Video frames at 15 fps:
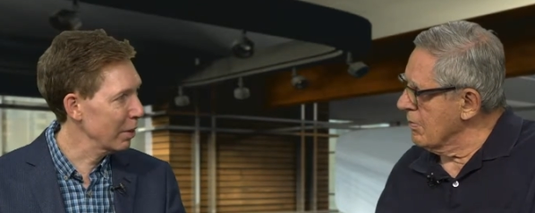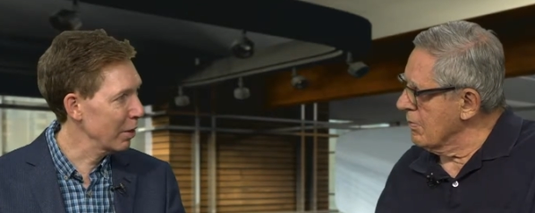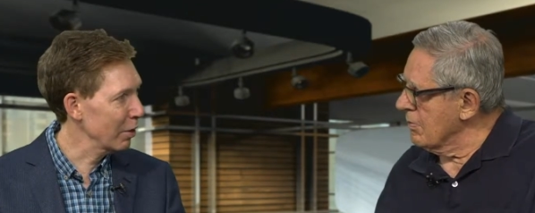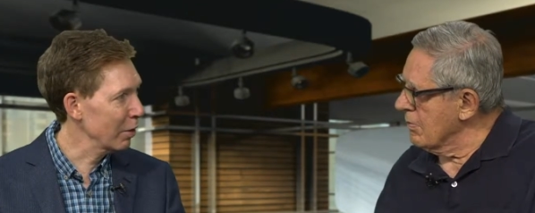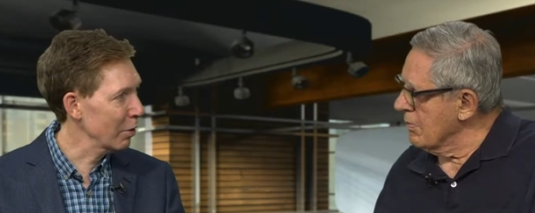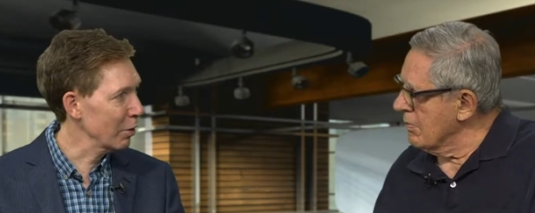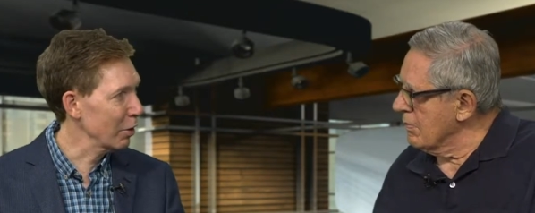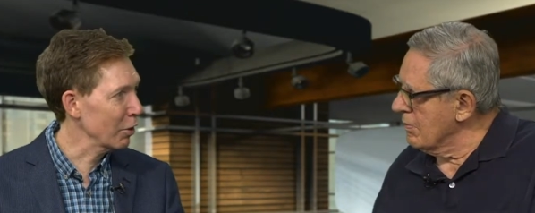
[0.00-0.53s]
Speaker 1: You know,
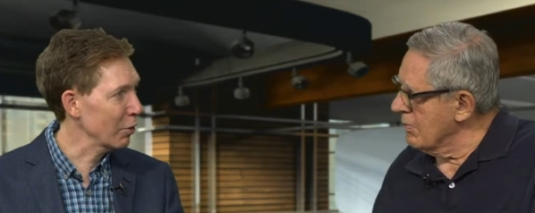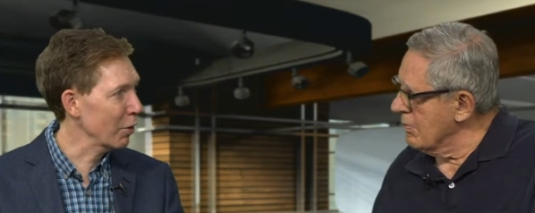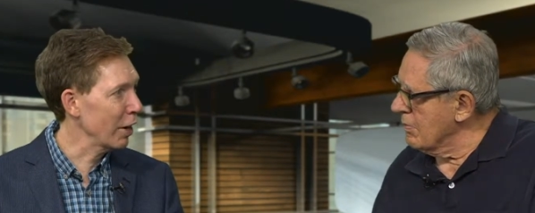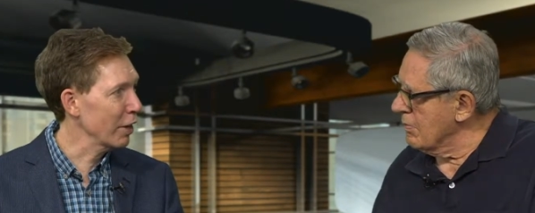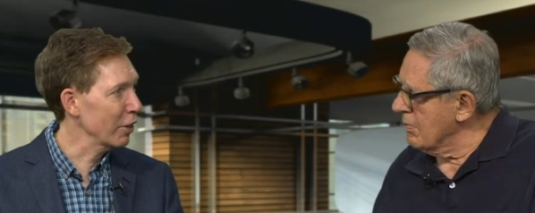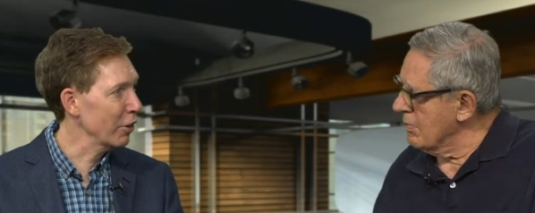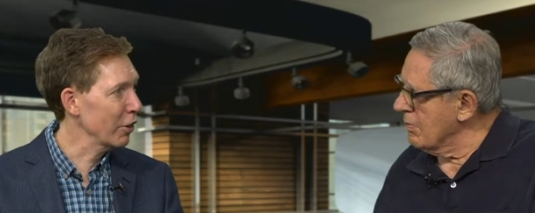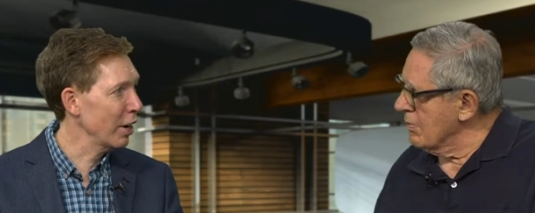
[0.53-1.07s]
you're, you're
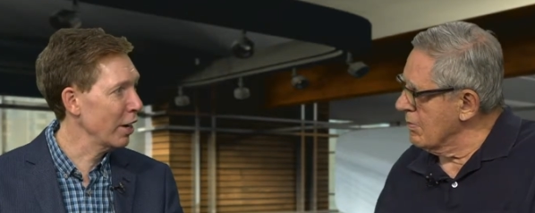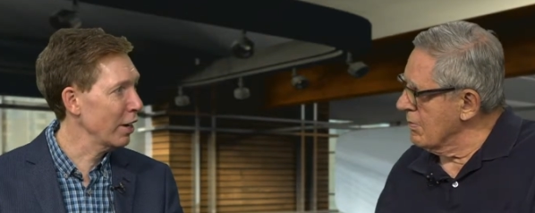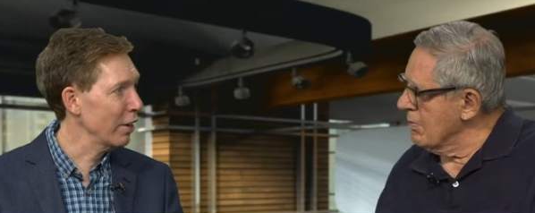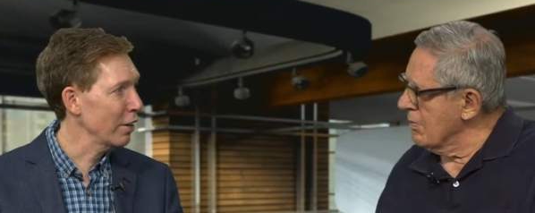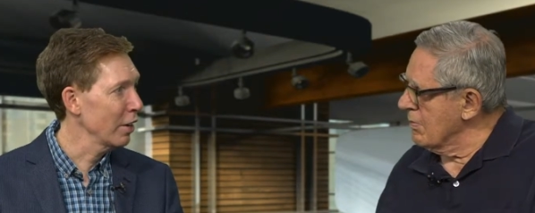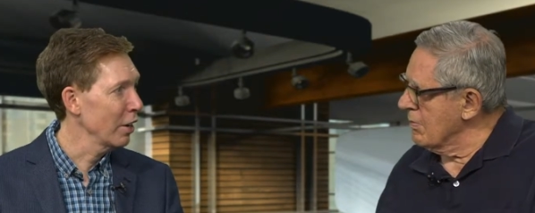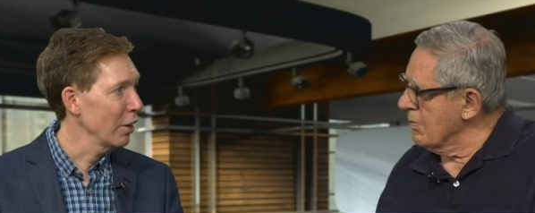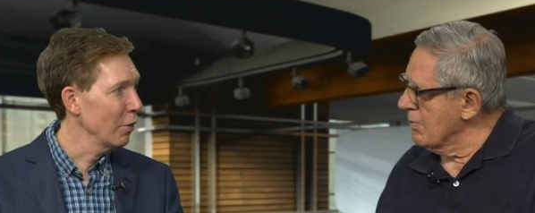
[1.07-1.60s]
trying to shade
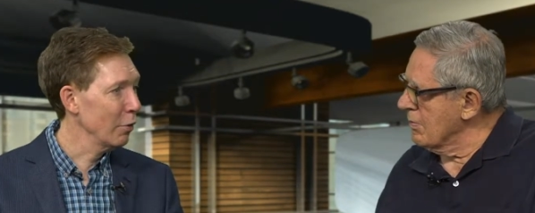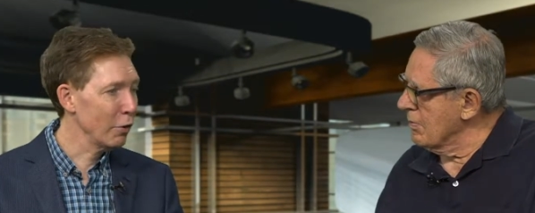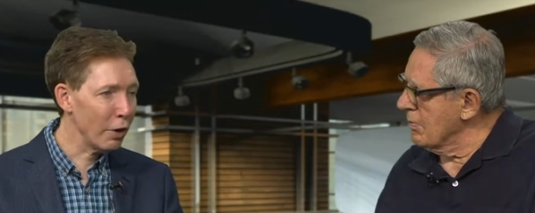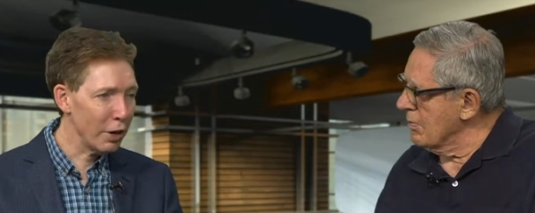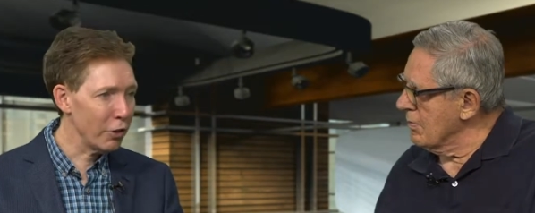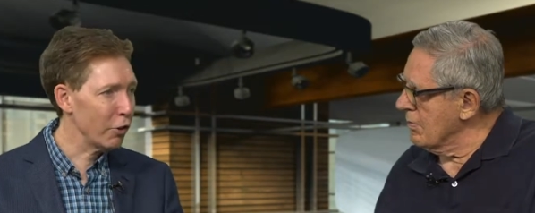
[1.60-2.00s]
it. We try to